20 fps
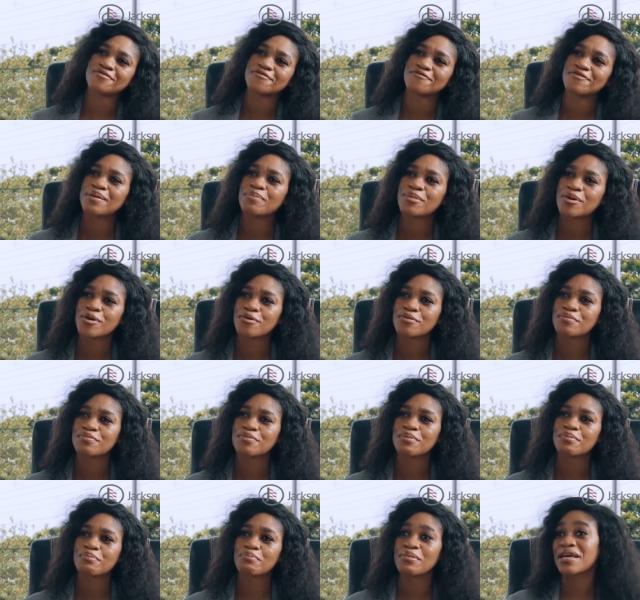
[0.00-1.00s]
female,
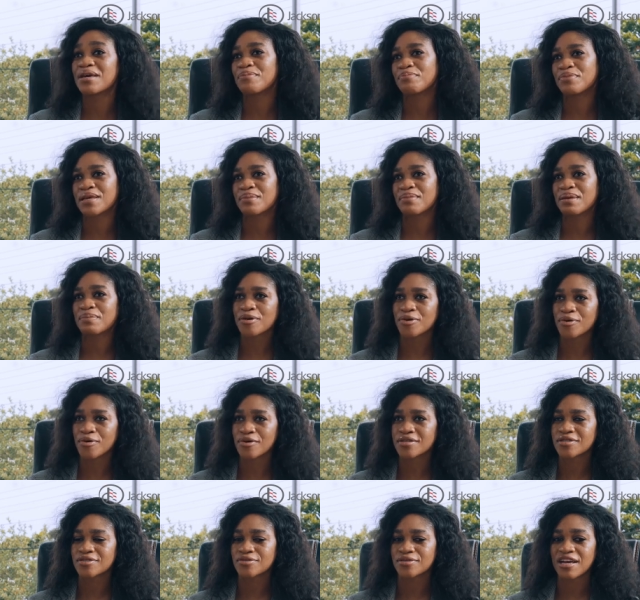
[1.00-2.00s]
maybe
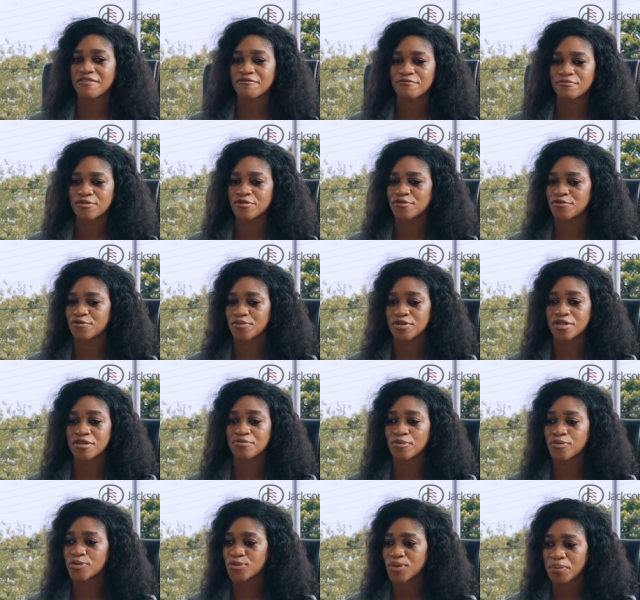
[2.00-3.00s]
not. You've been in
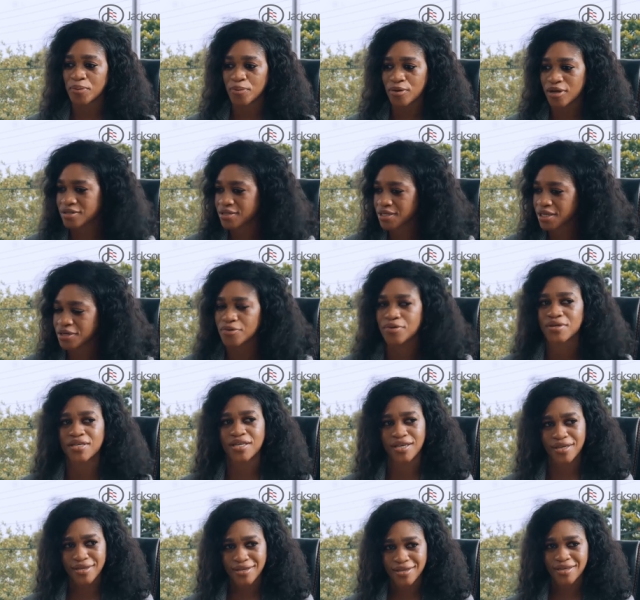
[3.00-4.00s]
rooms where people just think,
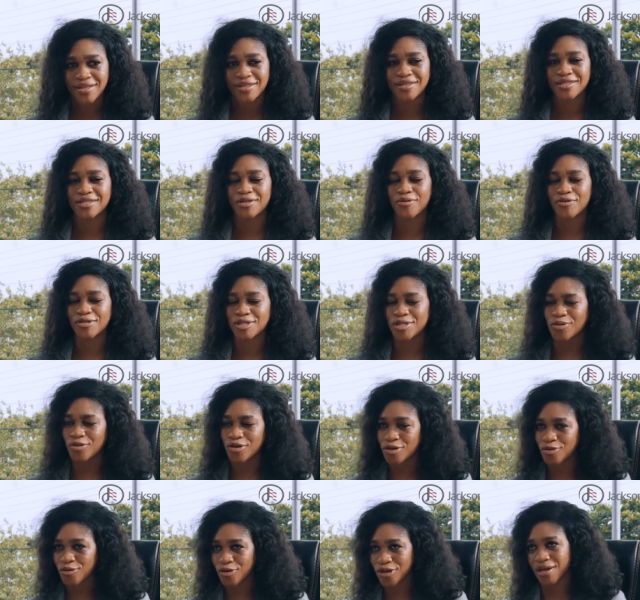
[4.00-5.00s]
okay, they want to see
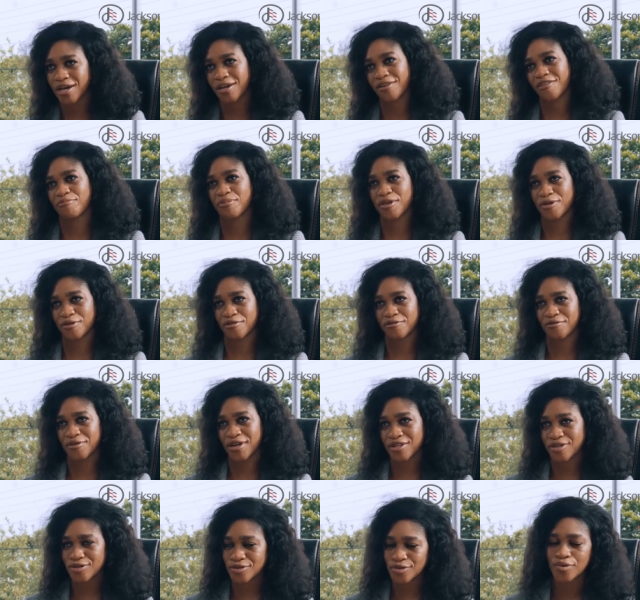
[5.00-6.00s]
what you're kind of made of,
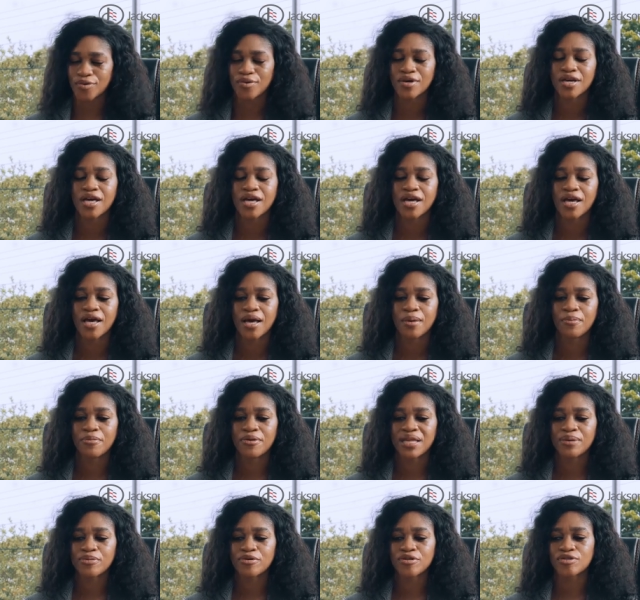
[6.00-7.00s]
right? So being
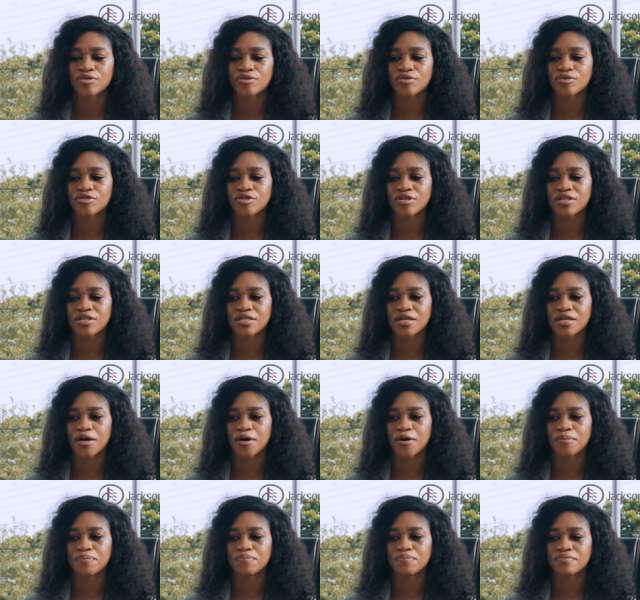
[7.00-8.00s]
able to just
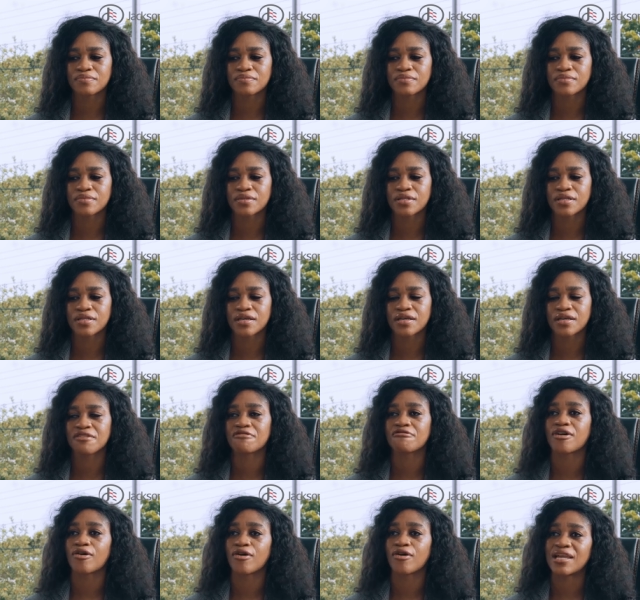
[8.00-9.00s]

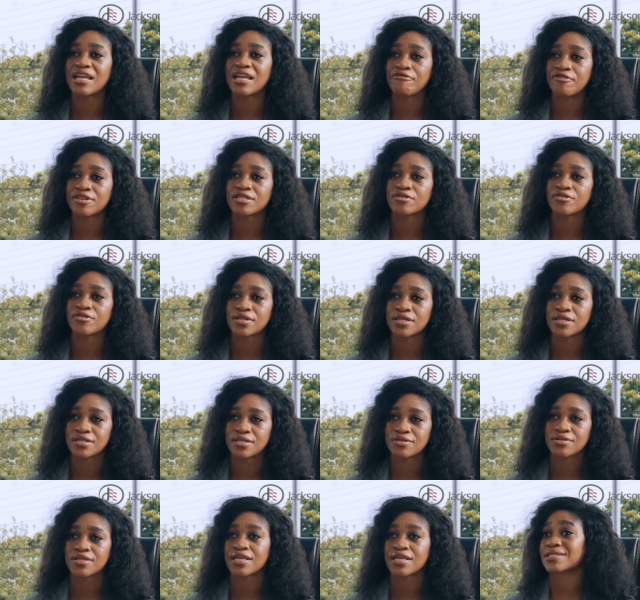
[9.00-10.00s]
leverage all these
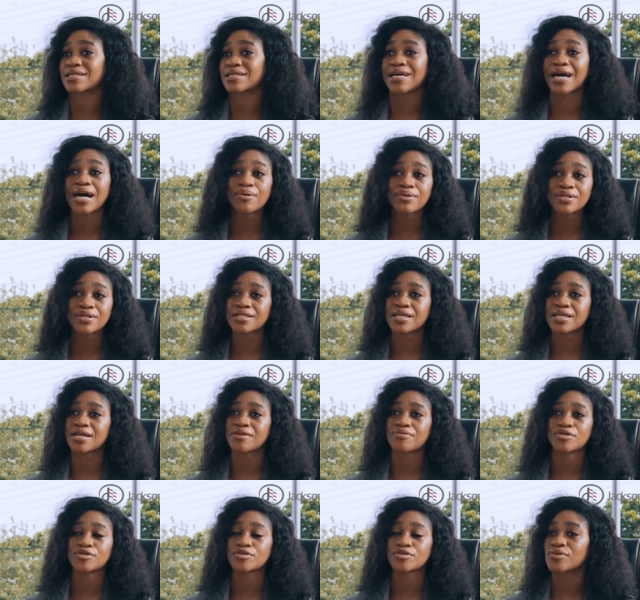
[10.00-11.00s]
things that are out there,
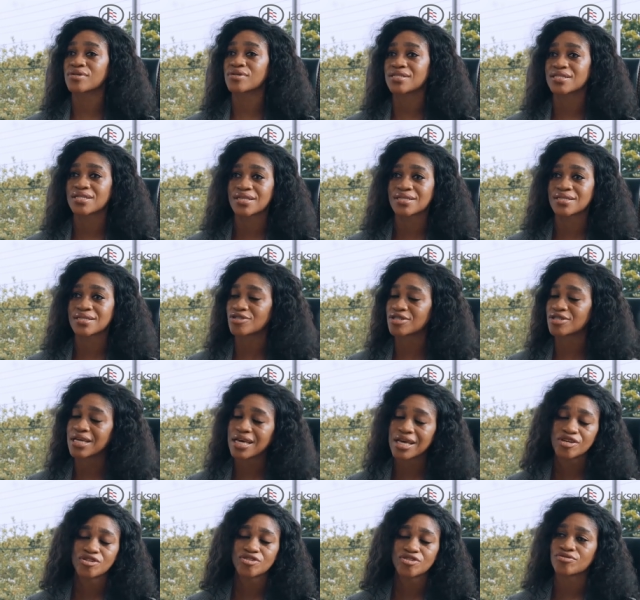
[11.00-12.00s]
resources,
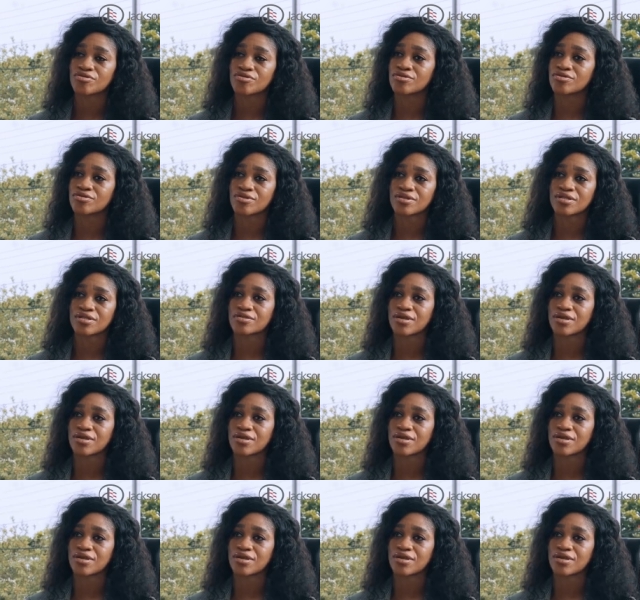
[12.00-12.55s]
education, just